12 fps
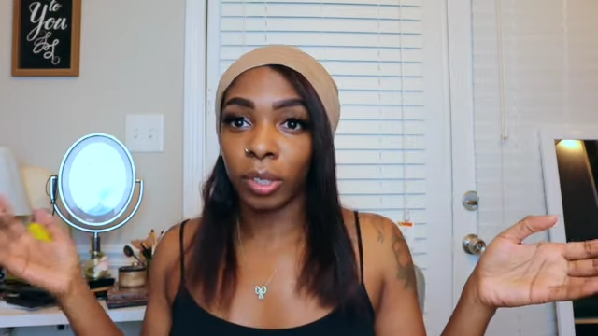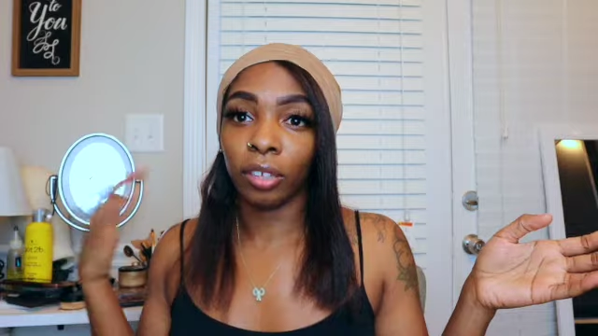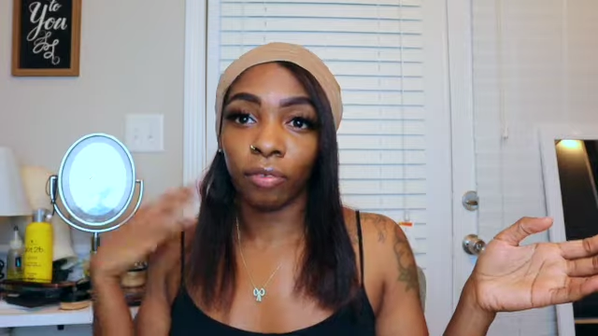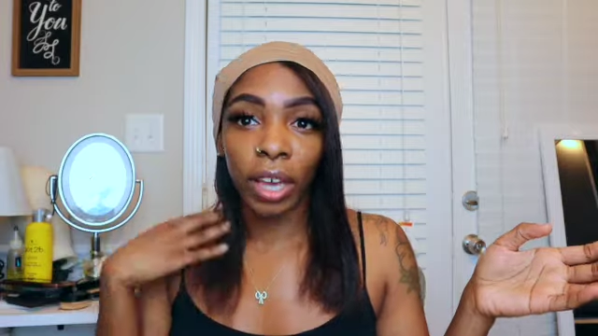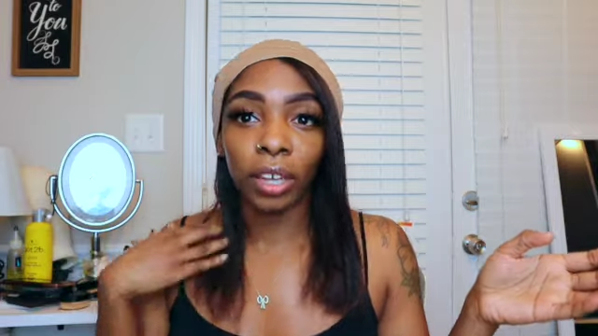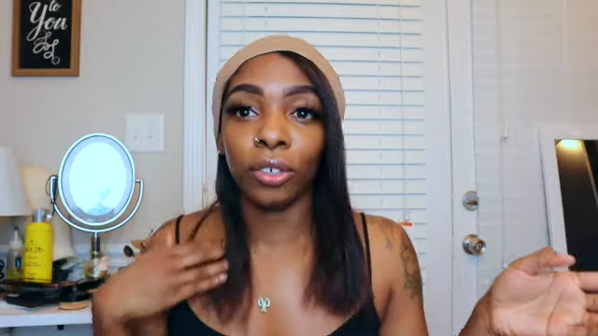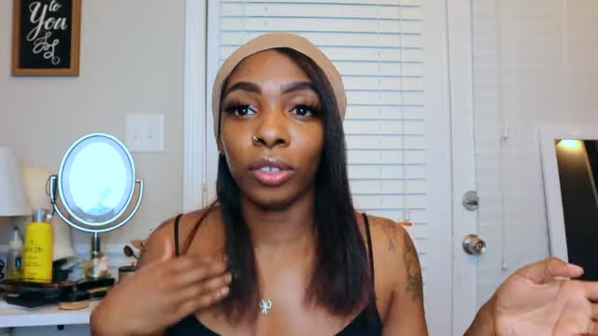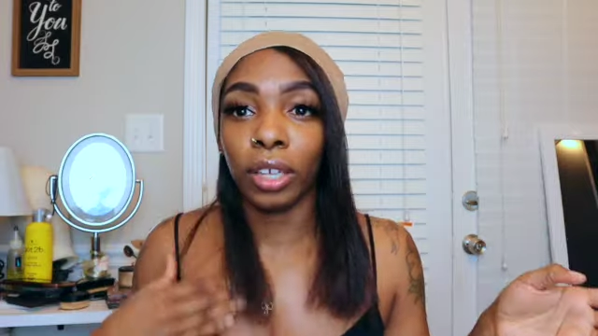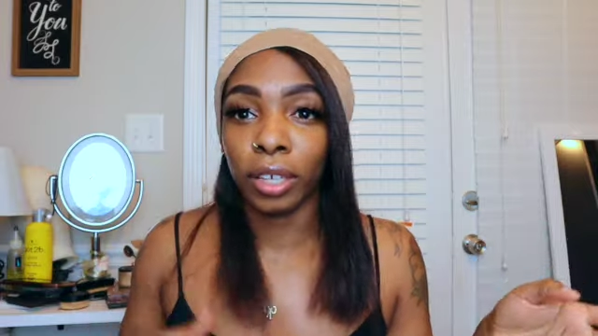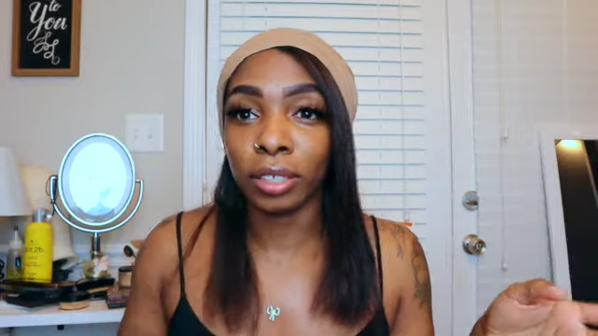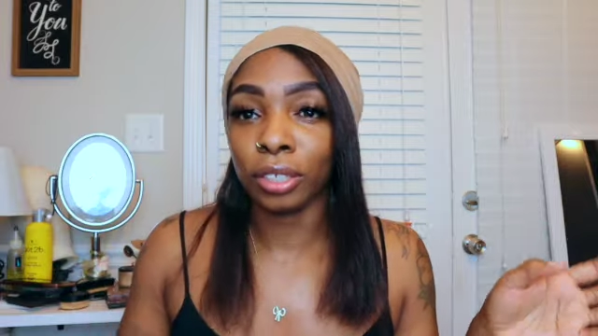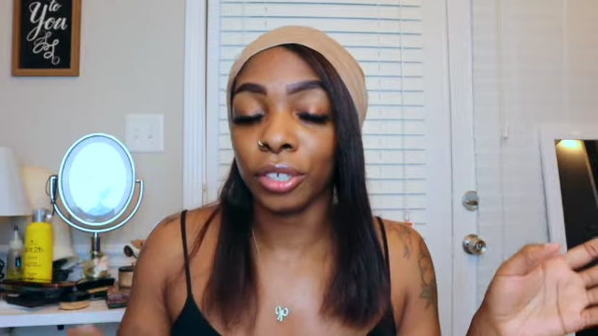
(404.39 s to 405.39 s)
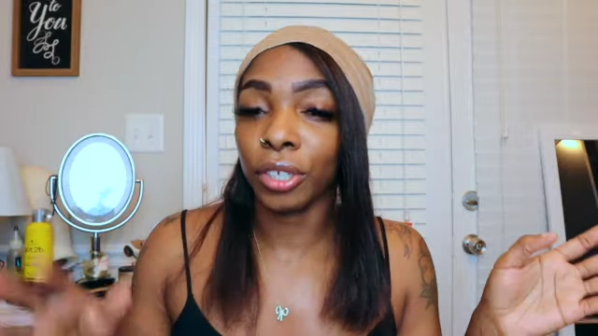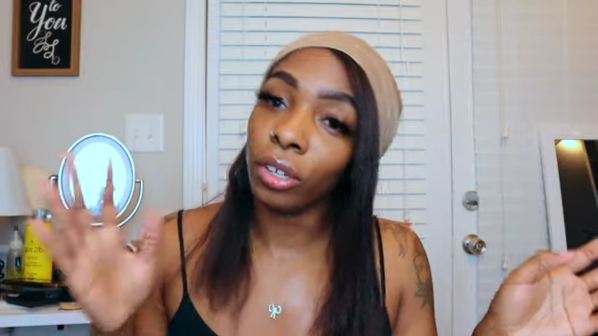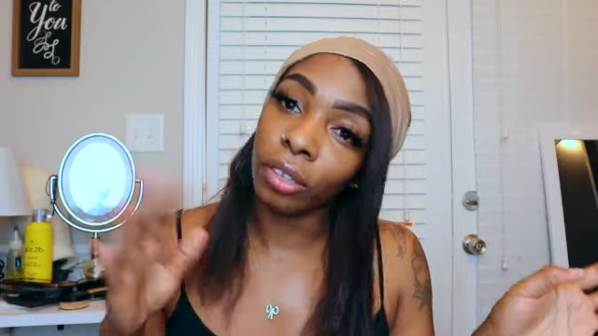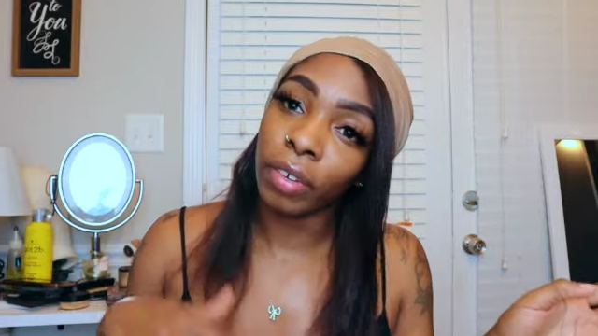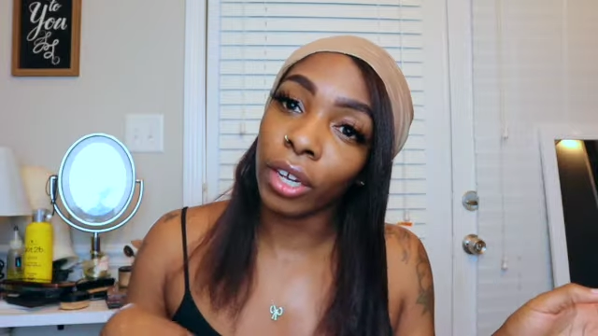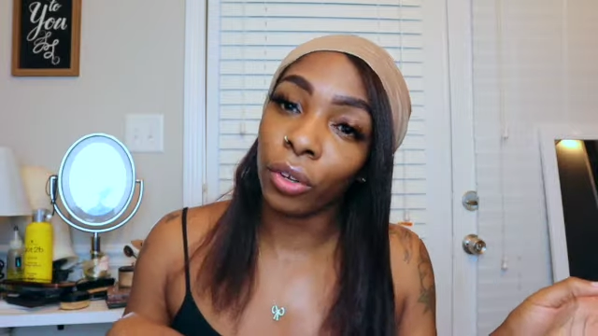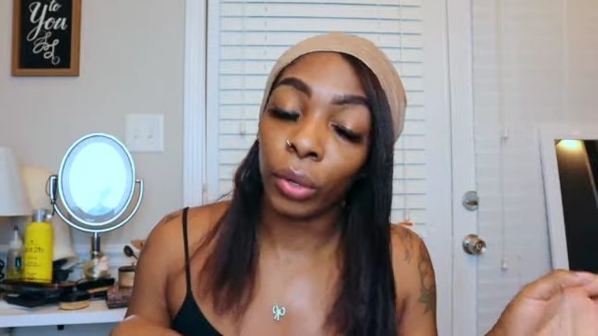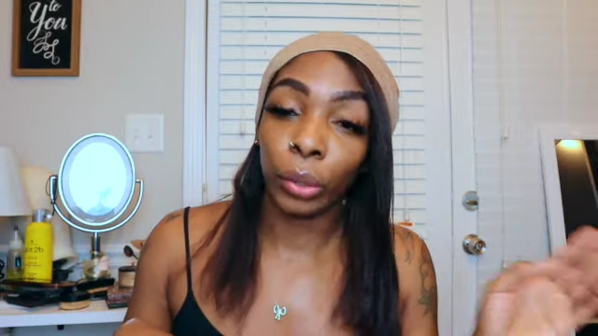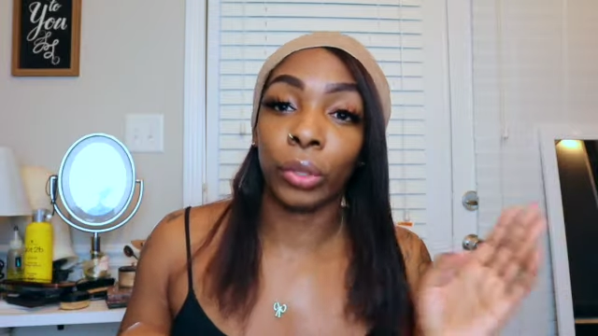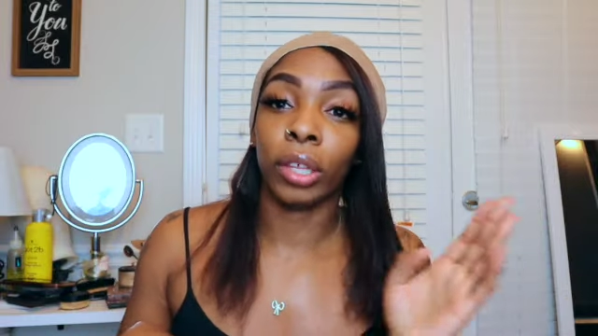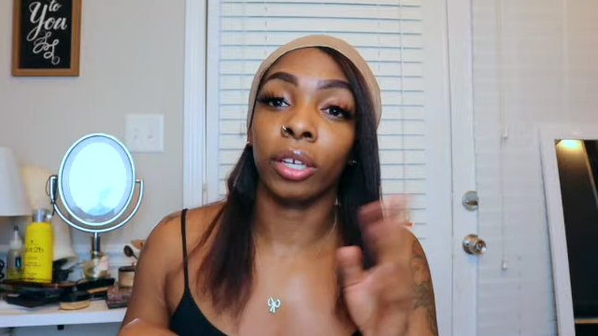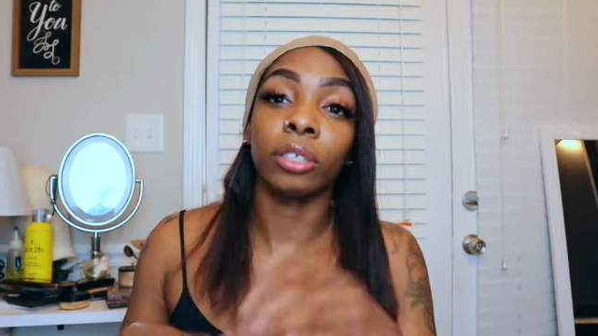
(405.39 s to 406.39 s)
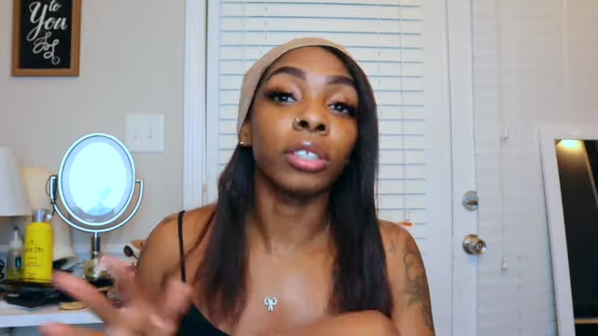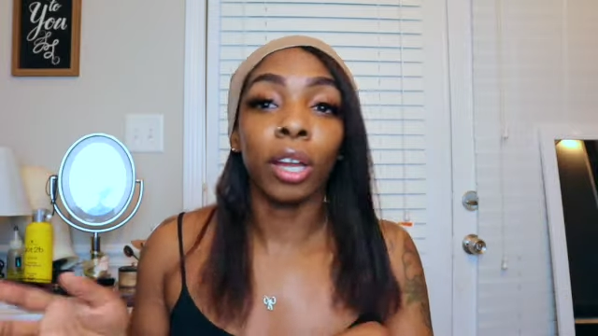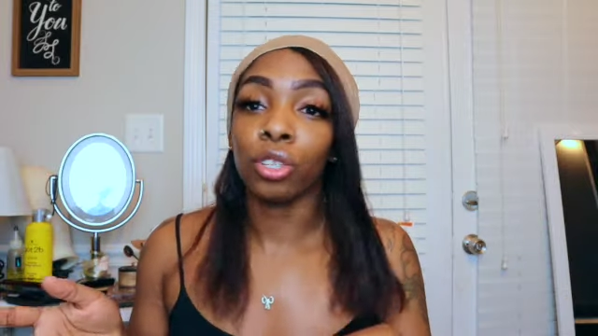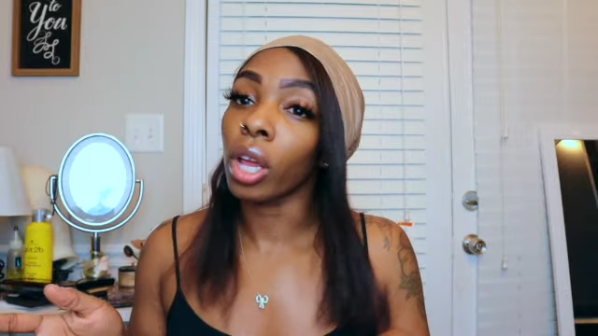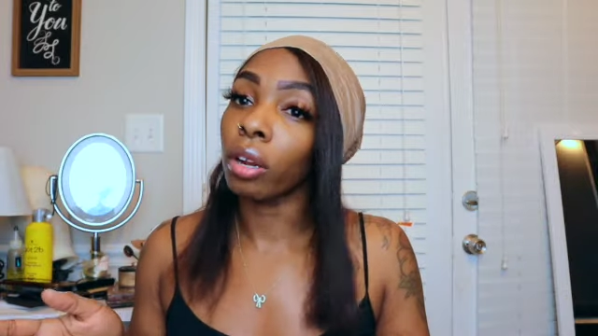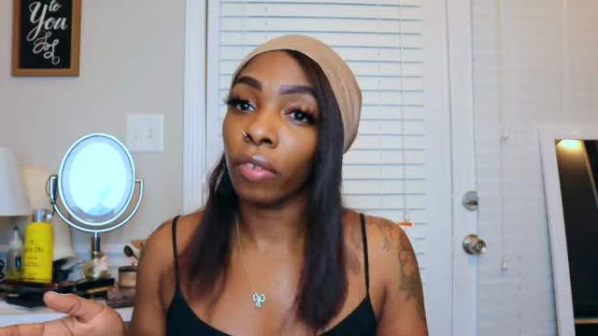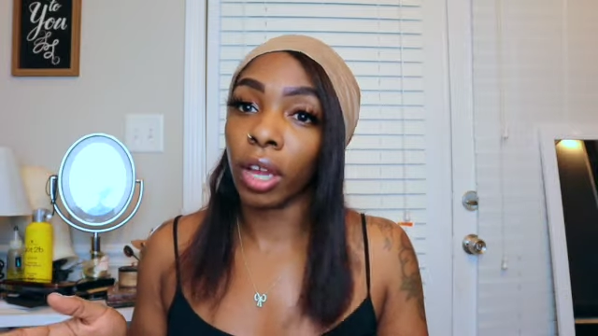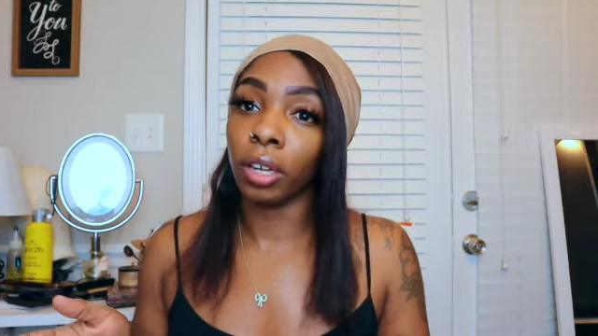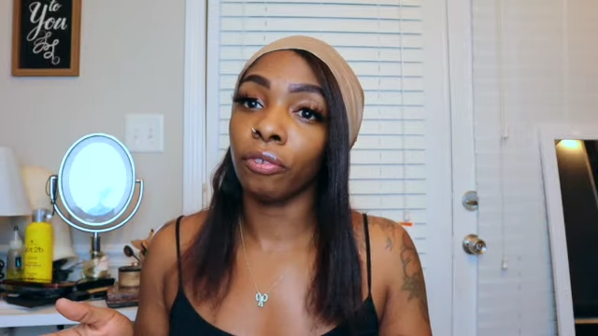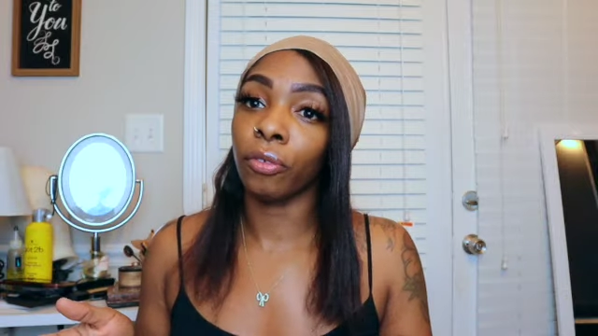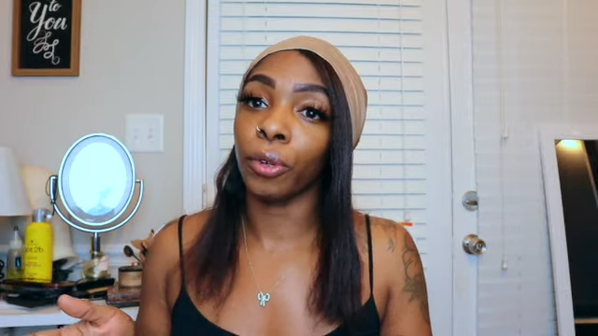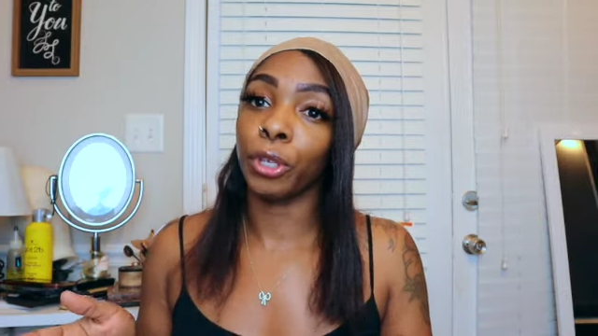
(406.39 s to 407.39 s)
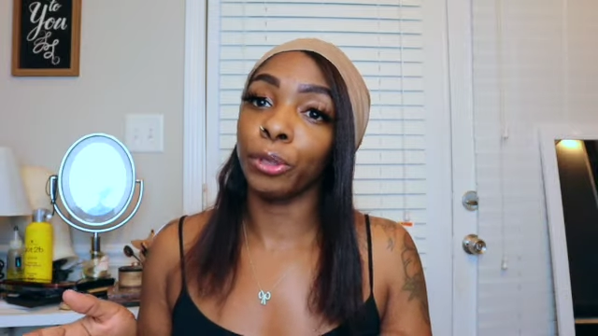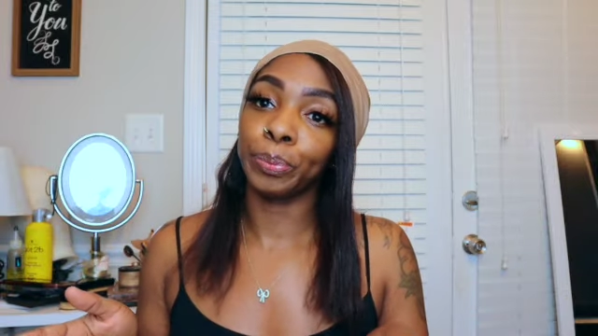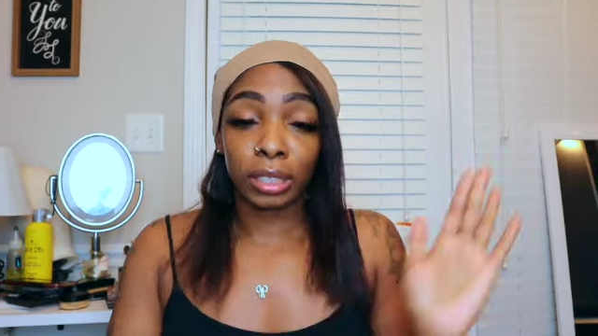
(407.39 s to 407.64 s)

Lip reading: If I know the answer, if I don't know the answer, I'll try to find it for you.